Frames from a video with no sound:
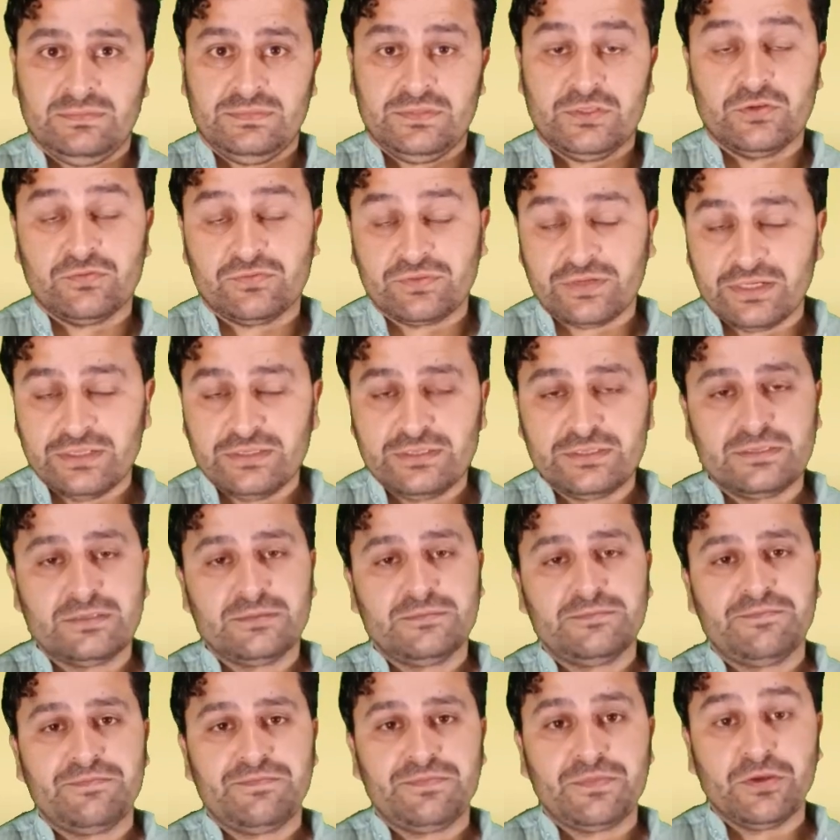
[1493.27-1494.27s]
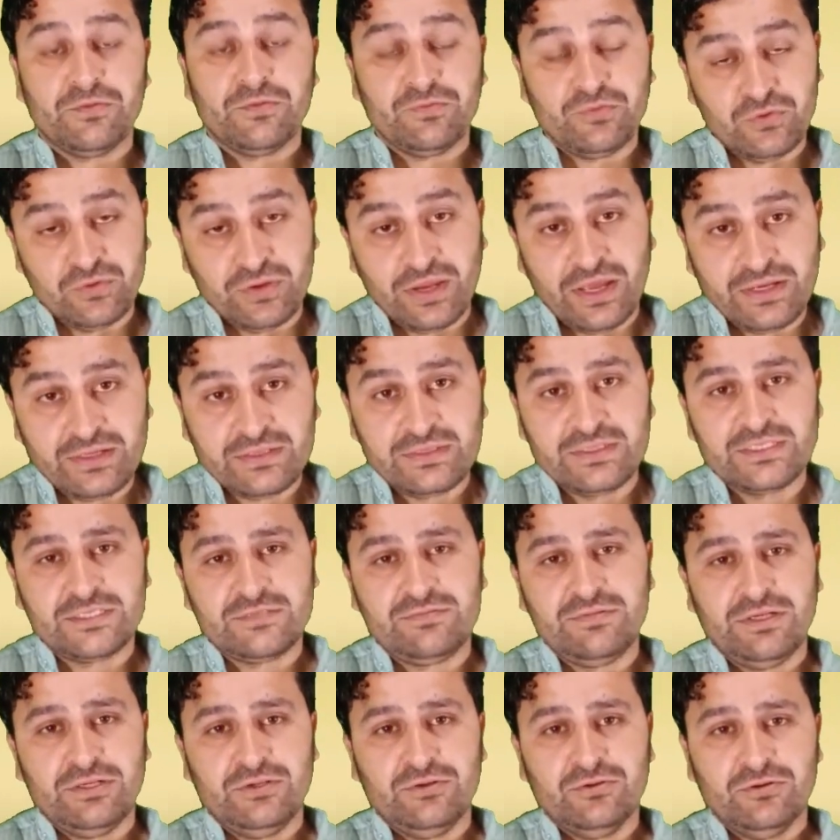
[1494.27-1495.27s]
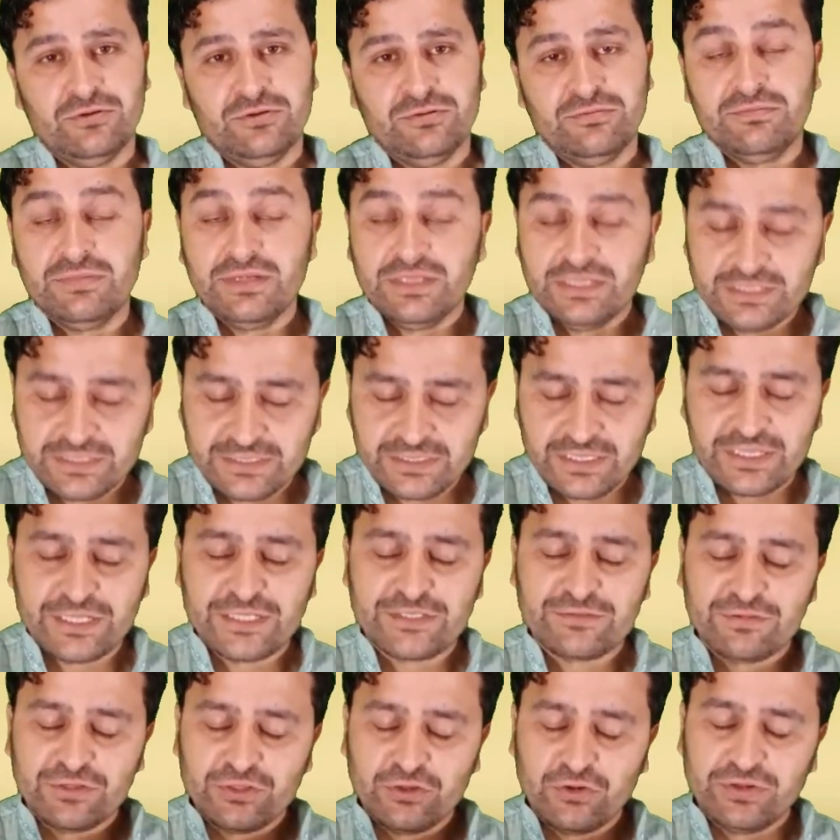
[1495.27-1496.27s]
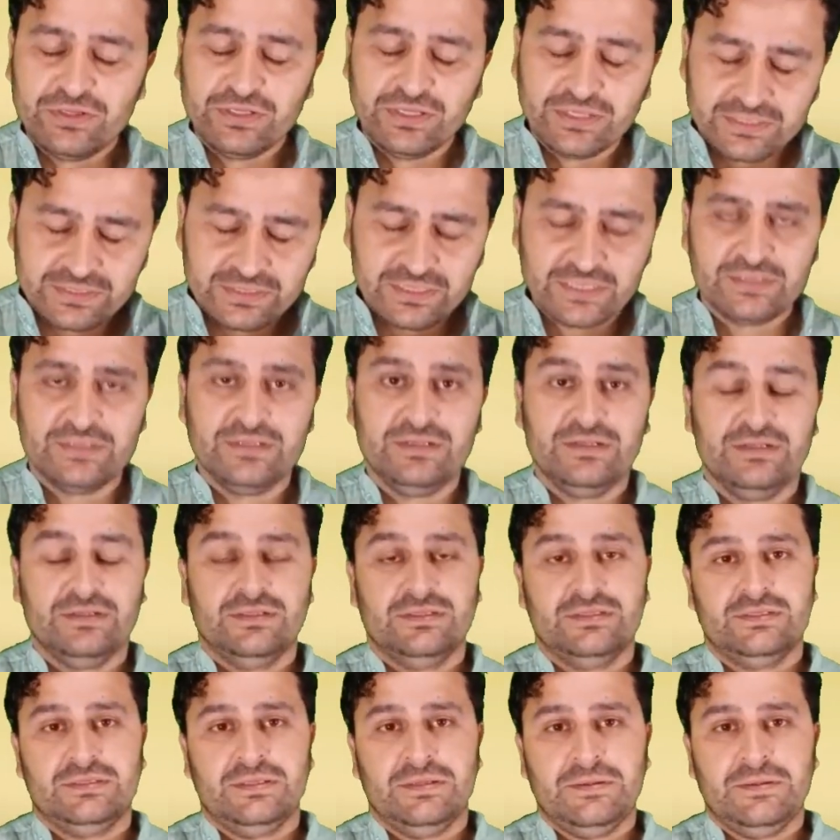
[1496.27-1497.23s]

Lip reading: So friends, if you like this video, please share it with your nearest and dears